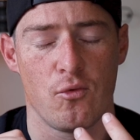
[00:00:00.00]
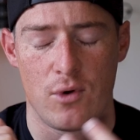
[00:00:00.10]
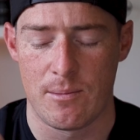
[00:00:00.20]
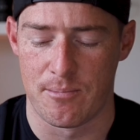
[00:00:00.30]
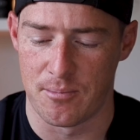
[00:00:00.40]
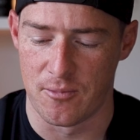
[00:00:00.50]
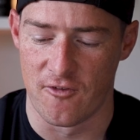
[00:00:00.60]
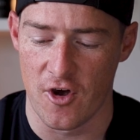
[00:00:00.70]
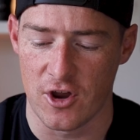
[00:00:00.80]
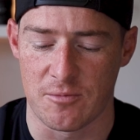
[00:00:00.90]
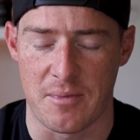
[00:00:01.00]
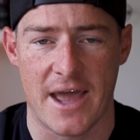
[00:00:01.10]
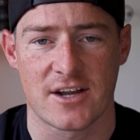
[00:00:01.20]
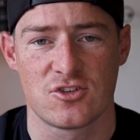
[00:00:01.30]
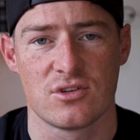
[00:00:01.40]
revert
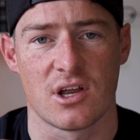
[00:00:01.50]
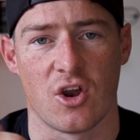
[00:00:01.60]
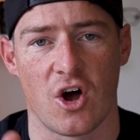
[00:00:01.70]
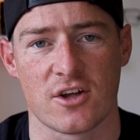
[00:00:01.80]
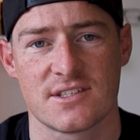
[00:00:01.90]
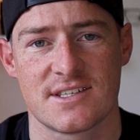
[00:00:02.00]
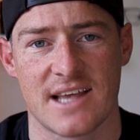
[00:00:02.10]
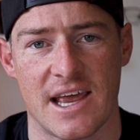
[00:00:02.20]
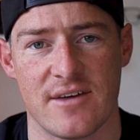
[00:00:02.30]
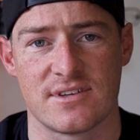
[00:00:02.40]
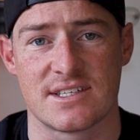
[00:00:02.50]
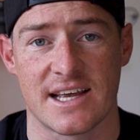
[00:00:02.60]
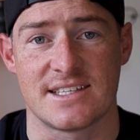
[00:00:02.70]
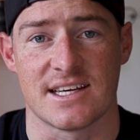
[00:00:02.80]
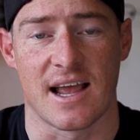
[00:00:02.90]
back to the last saved
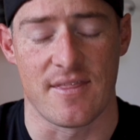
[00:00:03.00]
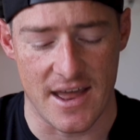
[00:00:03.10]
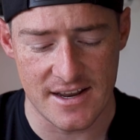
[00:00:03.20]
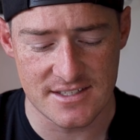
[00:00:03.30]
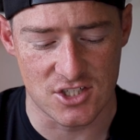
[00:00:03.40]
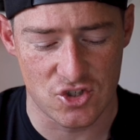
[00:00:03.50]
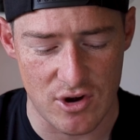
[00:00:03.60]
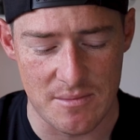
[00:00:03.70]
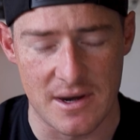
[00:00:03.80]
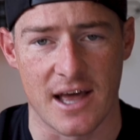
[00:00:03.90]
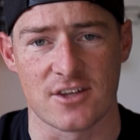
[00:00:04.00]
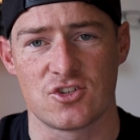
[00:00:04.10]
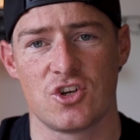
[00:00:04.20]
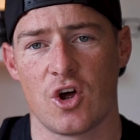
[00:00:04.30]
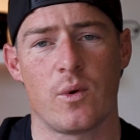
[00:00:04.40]
setting, and that is extremely nice.
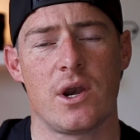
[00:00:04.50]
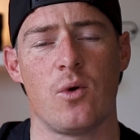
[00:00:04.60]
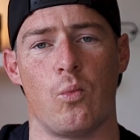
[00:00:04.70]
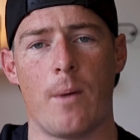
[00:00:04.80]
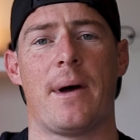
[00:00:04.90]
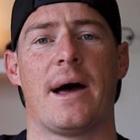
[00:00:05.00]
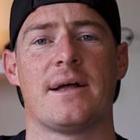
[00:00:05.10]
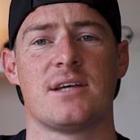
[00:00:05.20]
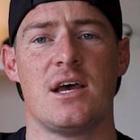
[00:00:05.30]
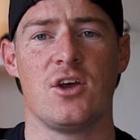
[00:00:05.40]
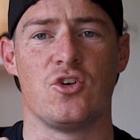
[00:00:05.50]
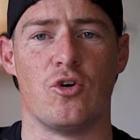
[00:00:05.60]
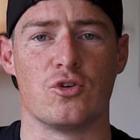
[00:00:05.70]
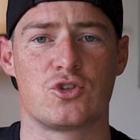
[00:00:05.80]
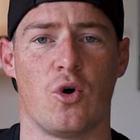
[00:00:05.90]
So you don't want to whip out
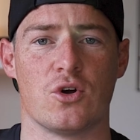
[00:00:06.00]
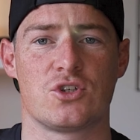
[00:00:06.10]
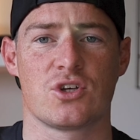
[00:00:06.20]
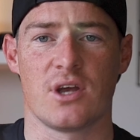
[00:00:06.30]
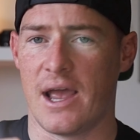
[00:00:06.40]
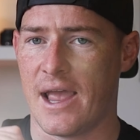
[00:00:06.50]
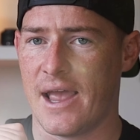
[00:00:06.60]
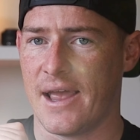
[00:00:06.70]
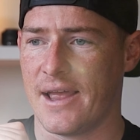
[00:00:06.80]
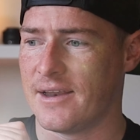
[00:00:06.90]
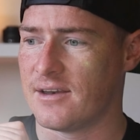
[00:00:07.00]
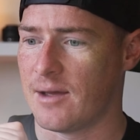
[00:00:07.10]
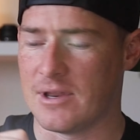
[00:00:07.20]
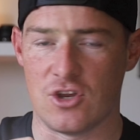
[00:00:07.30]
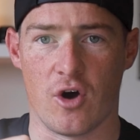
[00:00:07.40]
your torch, and
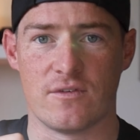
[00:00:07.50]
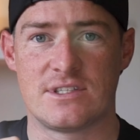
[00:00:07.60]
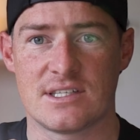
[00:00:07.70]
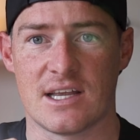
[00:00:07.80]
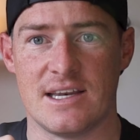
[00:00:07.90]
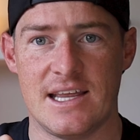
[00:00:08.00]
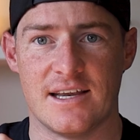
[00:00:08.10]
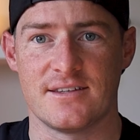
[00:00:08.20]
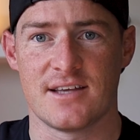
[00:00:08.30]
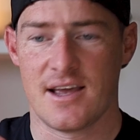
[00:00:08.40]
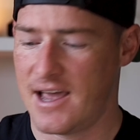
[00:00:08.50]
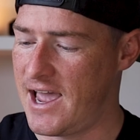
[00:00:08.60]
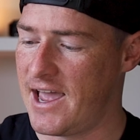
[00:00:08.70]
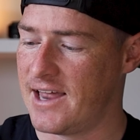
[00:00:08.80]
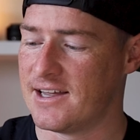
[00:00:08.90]
I mean, you obviously just need it,
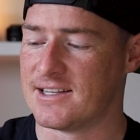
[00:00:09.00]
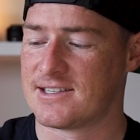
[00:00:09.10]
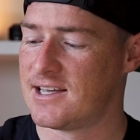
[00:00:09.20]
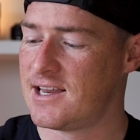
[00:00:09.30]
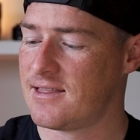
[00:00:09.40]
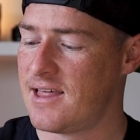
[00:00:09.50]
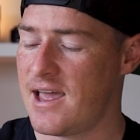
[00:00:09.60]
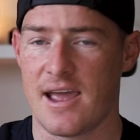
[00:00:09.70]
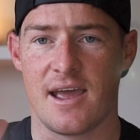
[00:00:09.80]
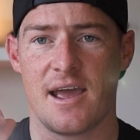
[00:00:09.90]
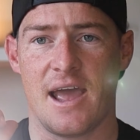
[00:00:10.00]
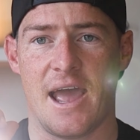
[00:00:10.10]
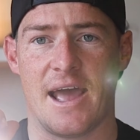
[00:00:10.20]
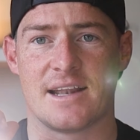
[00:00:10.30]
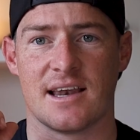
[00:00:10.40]
and it's sitting there
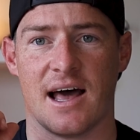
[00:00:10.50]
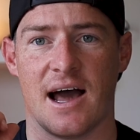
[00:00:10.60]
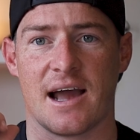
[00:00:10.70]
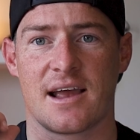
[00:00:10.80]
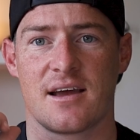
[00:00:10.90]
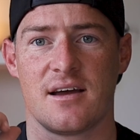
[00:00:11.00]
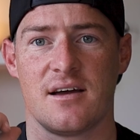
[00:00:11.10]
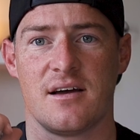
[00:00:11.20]
at like